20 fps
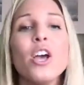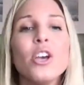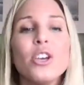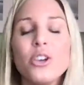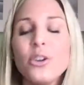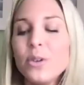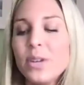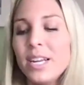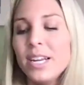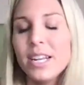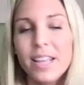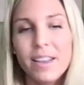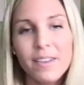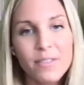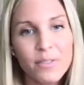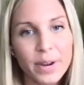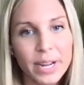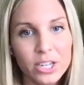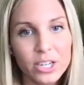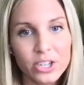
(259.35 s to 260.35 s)
You need to give
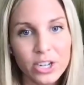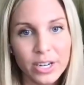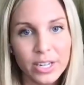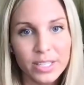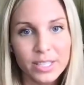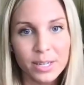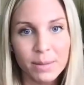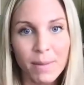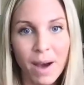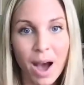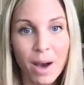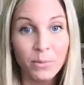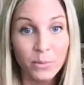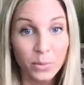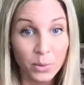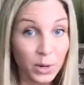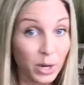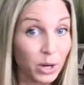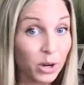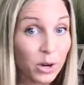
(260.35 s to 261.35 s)
reassurance to mom
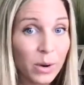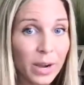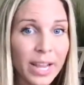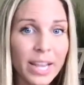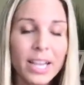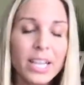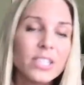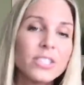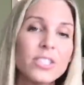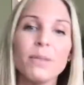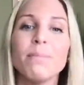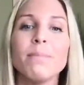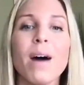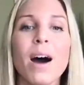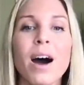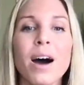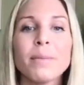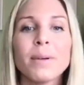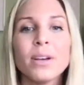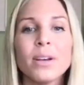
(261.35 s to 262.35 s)
real quick. So
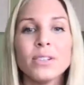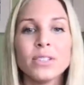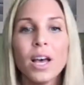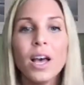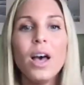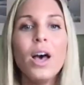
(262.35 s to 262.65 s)
mom goes,